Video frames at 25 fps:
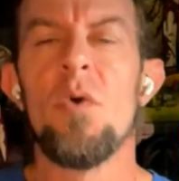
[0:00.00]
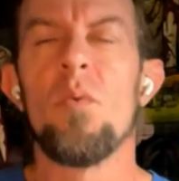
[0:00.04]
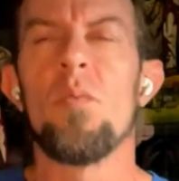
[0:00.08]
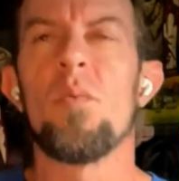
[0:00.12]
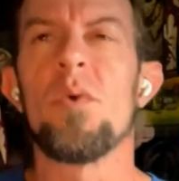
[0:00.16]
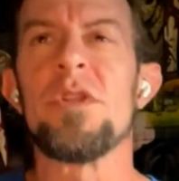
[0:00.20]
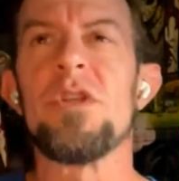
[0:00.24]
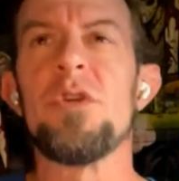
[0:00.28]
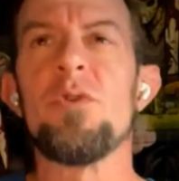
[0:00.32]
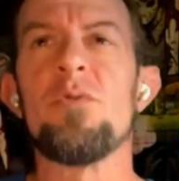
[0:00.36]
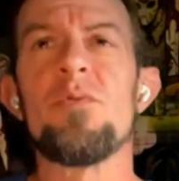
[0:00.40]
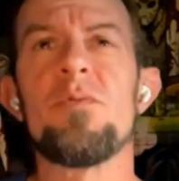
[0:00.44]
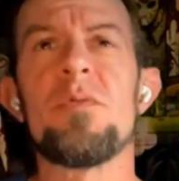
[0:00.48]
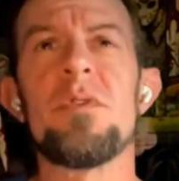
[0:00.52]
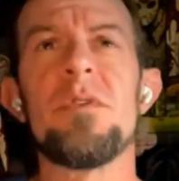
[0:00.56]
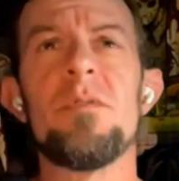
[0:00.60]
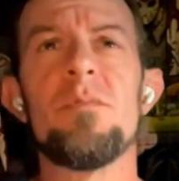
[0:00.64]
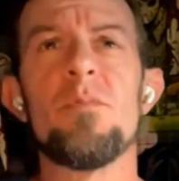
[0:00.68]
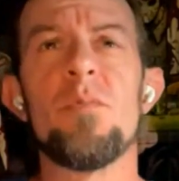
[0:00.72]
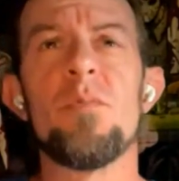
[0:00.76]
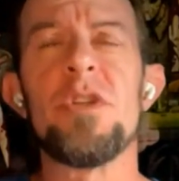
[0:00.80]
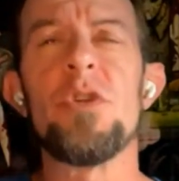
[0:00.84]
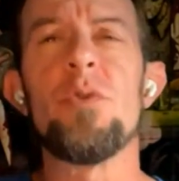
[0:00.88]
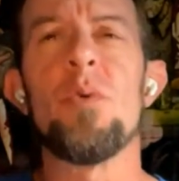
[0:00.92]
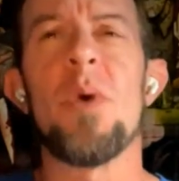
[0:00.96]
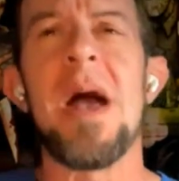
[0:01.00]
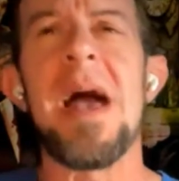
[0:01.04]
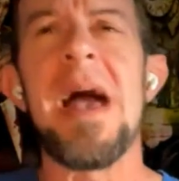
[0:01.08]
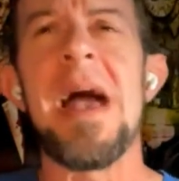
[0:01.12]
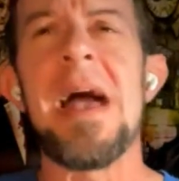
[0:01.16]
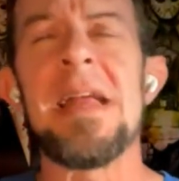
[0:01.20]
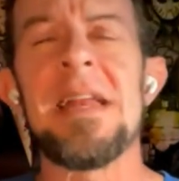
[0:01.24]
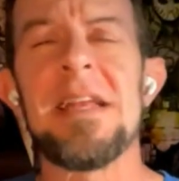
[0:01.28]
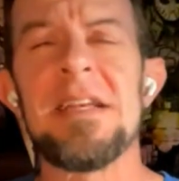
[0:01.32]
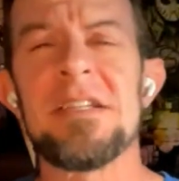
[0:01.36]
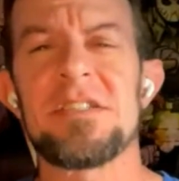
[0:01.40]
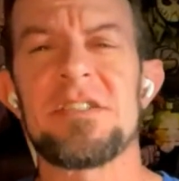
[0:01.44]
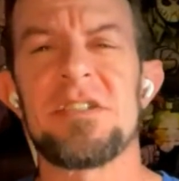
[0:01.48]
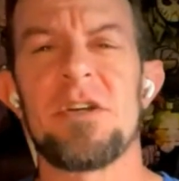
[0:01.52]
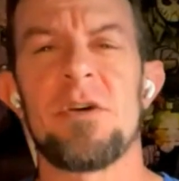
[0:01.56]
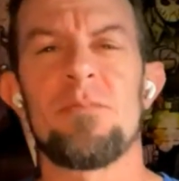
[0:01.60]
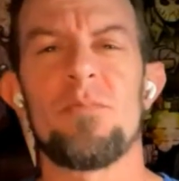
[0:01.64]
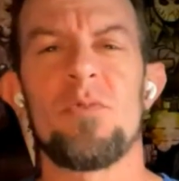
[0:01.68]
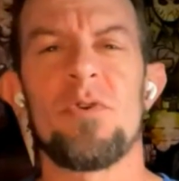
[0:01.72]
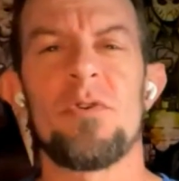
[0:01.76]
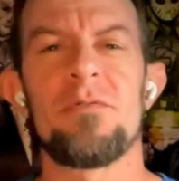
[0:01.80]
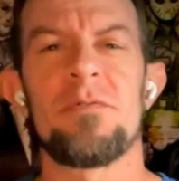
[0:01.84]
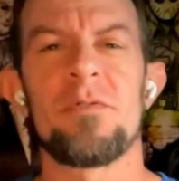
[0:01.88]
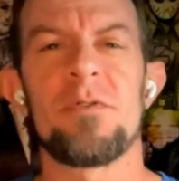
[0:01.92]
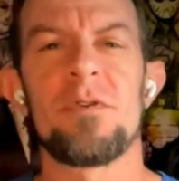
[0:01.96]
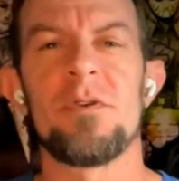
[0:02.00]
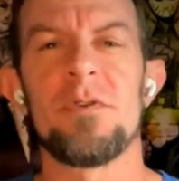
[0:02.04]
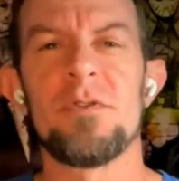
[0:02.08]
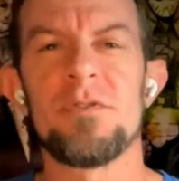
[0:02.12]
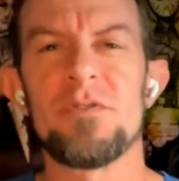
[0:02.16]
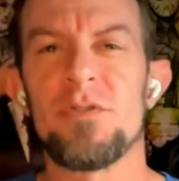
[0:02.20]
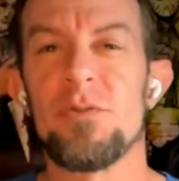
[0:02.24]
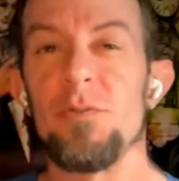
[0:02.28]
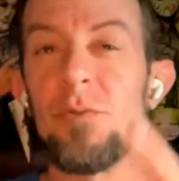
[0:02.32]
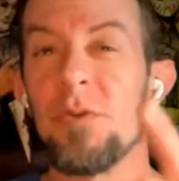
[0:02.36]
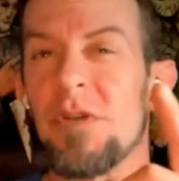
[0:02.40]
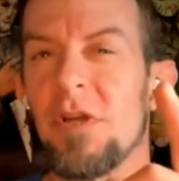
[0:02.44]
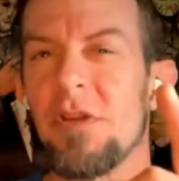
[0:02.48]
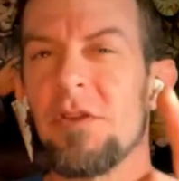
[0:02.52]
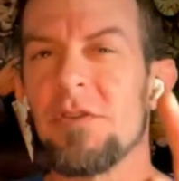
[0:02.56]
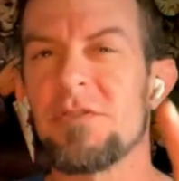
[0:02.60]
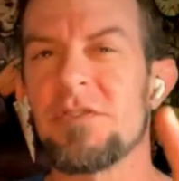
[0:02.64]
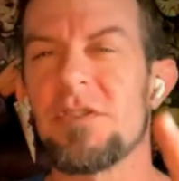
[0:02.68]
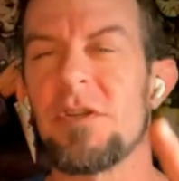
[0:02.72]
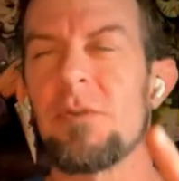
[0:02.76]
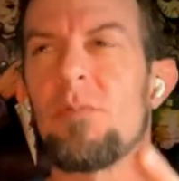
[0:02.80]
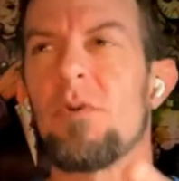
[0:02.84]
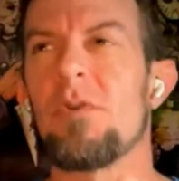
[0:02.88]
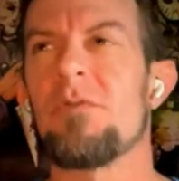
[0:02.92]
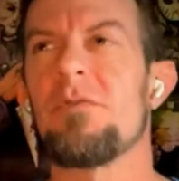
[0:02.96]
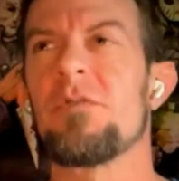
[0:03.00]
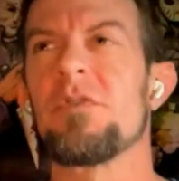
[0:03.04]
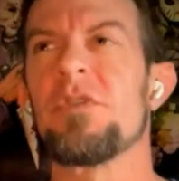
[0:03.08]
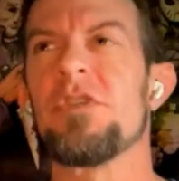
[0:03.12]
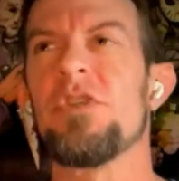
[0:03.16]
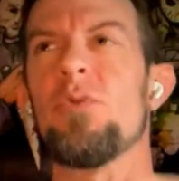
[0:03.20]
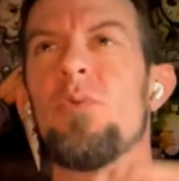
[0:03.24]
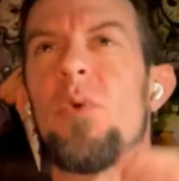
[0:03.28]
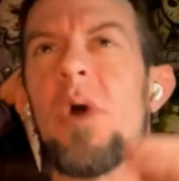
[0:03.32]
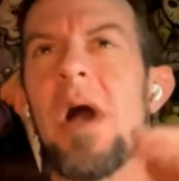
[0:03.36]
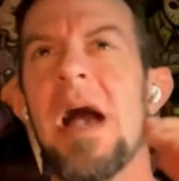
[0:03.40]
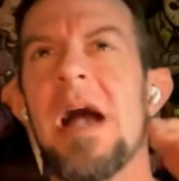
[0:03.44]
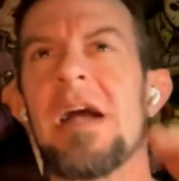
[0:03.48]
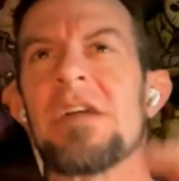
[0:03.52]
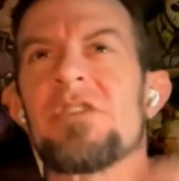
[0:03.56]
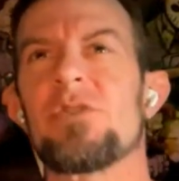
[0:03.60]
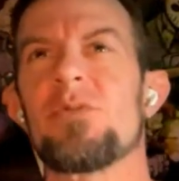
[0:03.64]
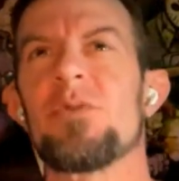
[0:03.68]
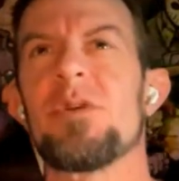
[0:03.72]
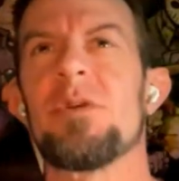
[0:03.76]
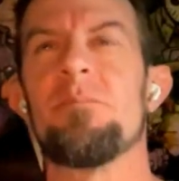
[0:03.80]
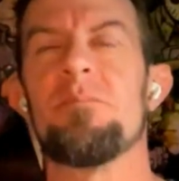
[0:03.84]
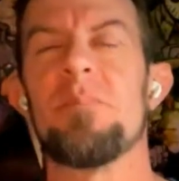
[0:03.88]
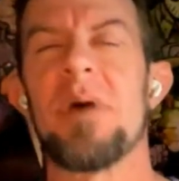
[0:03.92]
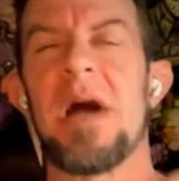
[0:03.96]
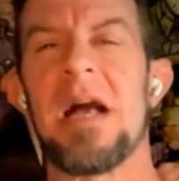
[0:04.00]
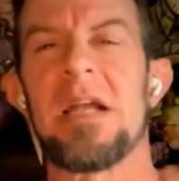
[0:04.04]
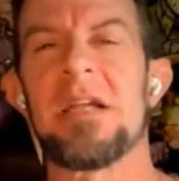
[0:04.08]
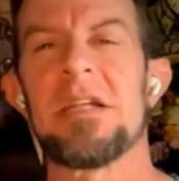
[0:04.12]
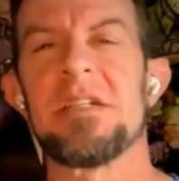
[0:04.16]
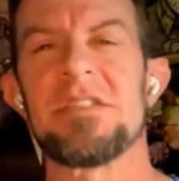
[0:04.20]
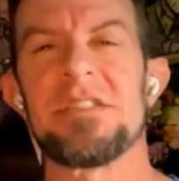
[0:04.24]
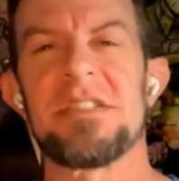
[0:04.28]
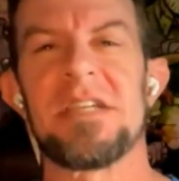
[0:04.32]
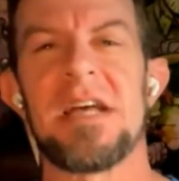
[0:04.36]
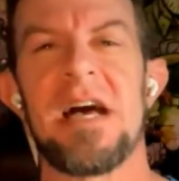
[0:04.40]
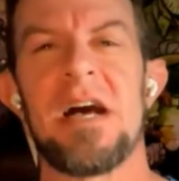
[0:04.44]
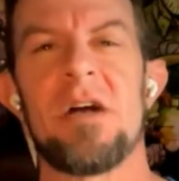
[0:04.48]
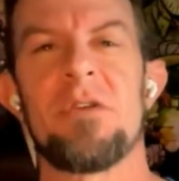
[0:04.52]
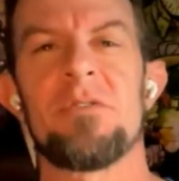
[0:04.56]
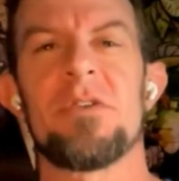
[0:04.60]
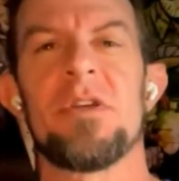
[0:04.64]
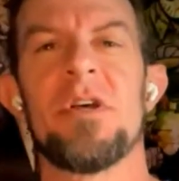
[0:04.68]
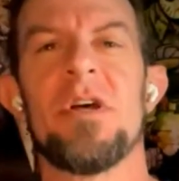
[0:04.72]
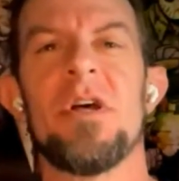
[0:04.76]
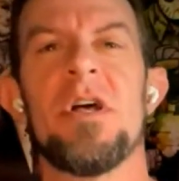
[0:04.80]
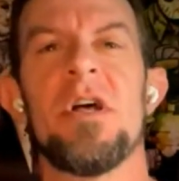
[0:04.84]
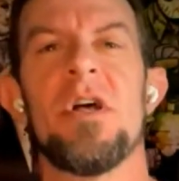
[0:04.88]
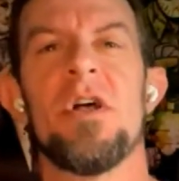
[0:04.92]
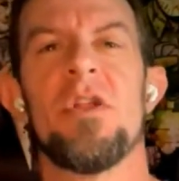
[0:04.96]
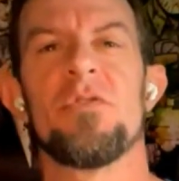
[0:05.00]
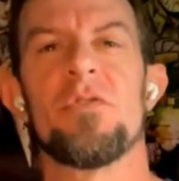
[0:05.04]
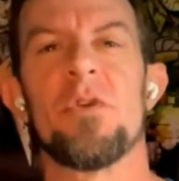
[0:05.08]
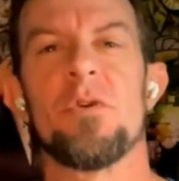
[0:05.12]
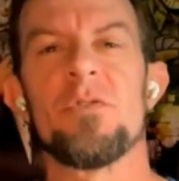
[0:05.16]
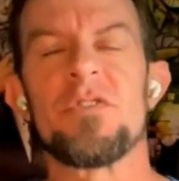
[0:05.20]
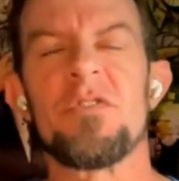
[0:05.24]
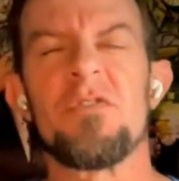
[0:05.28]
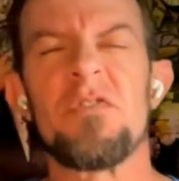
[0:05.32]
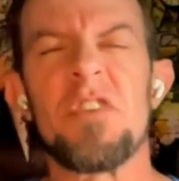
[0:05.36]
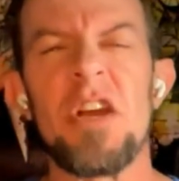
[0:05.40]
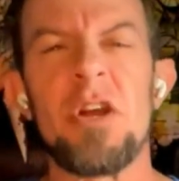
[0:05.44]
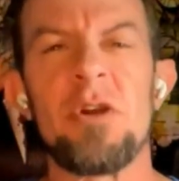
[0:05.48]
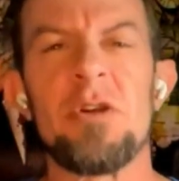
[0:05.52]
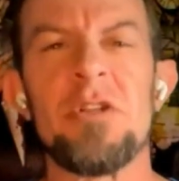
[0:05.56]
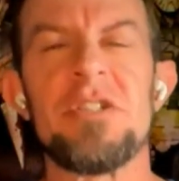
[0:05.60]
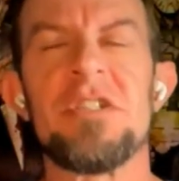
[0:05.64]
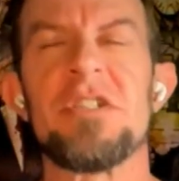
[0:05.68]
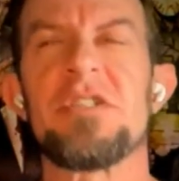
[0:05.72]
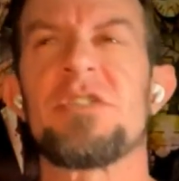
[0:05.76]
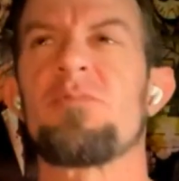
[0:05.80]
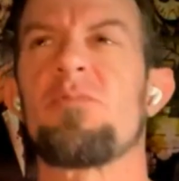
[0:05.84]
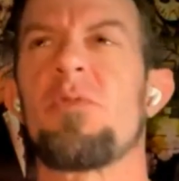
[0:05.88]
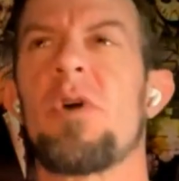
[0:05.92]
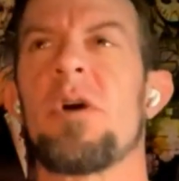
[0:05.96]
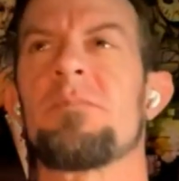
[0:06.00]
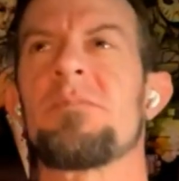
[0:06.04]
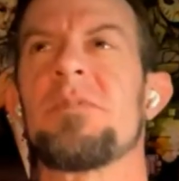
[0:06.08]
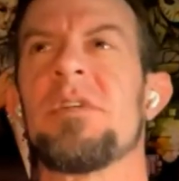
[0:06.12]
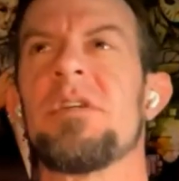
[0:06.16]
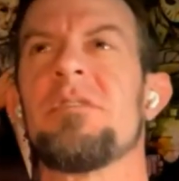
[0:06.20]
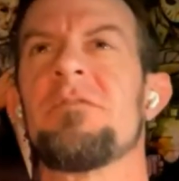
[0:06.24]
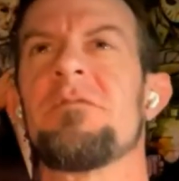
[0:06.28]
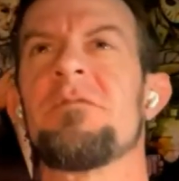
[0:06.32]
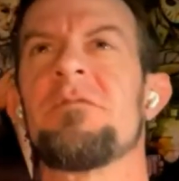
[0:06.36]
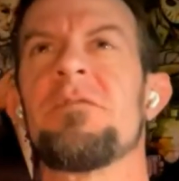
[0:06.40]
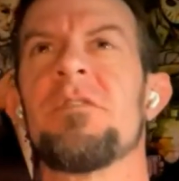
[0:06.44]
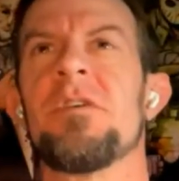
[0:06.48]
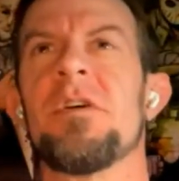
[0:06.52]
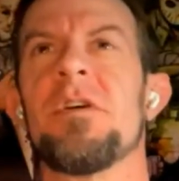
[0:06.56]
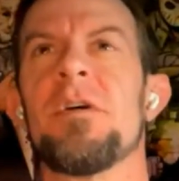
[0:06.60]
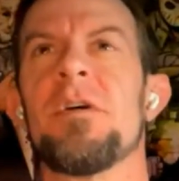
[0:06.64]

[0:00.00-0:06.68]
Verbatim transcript: when you when you add a subwoofer to another subwoofer you actually balance out those very disruptive